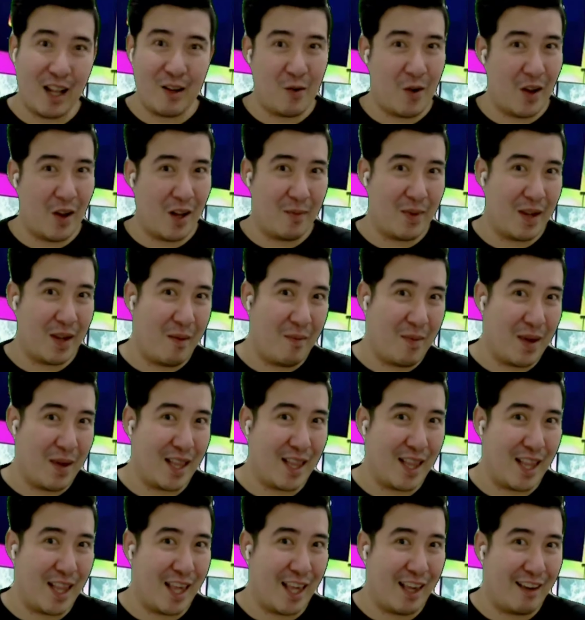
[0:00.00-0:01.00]
incredibly
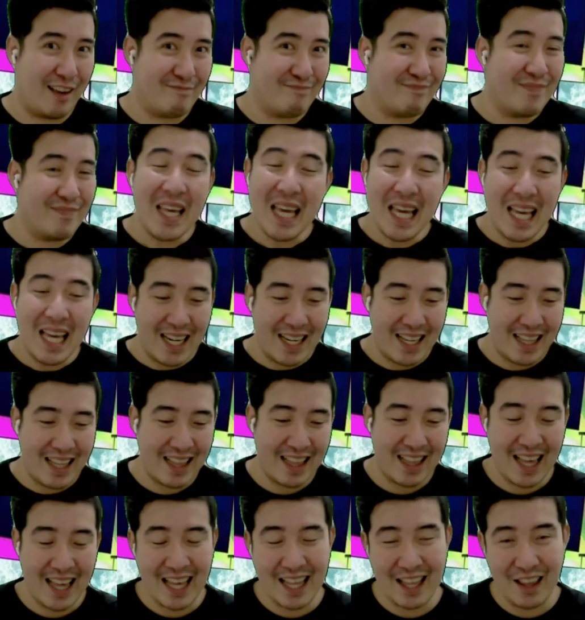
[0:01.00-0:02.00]
amazing. This
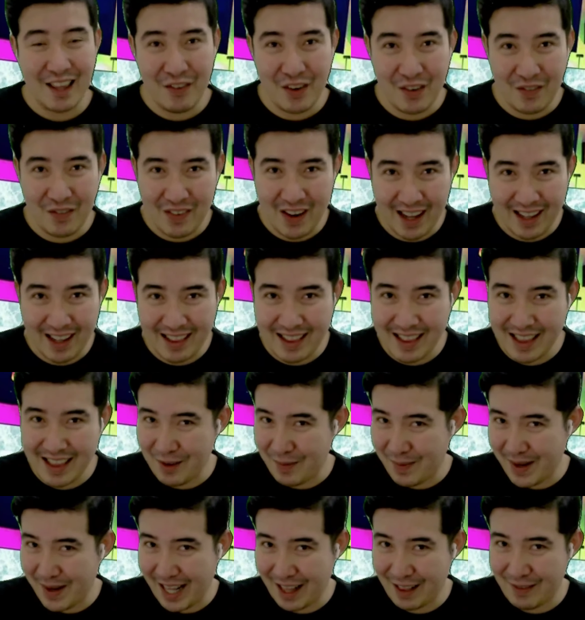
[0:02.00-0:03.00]
is KJ Vlogs and see
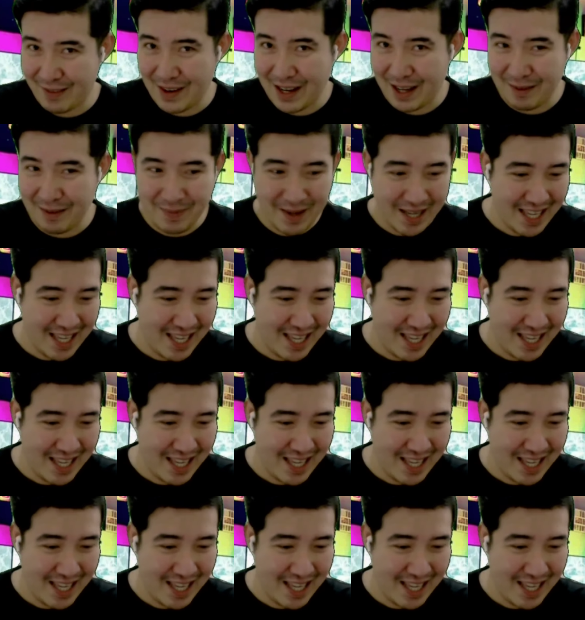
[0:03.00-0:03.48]
you in my next vlog,